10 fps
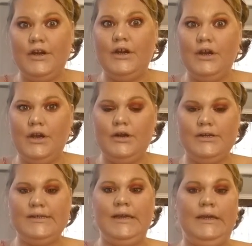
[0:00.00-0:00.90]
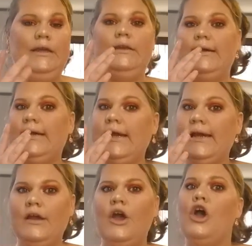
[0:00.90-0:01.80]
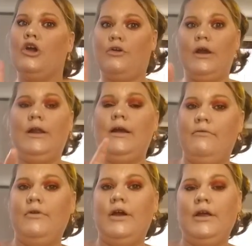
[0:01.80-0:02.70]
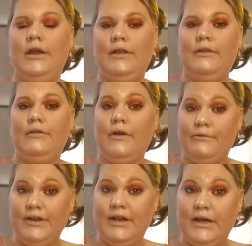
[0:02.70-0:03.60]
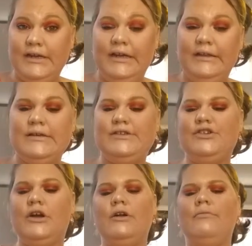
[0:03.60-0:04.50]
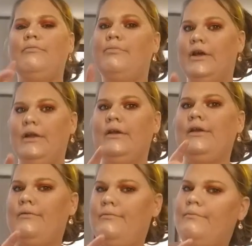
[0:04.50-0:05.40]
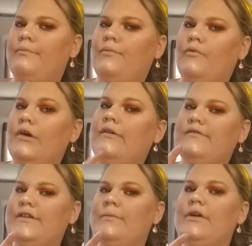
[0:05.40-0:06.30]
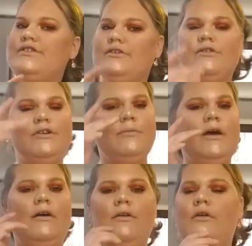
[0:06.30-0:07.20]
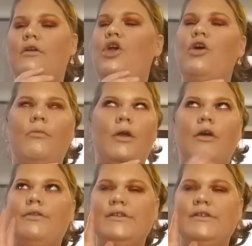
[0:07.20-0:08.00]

Granted, I would not eat this jar, but if someone gets it in their mouth, oh my god, this flavor, amazing.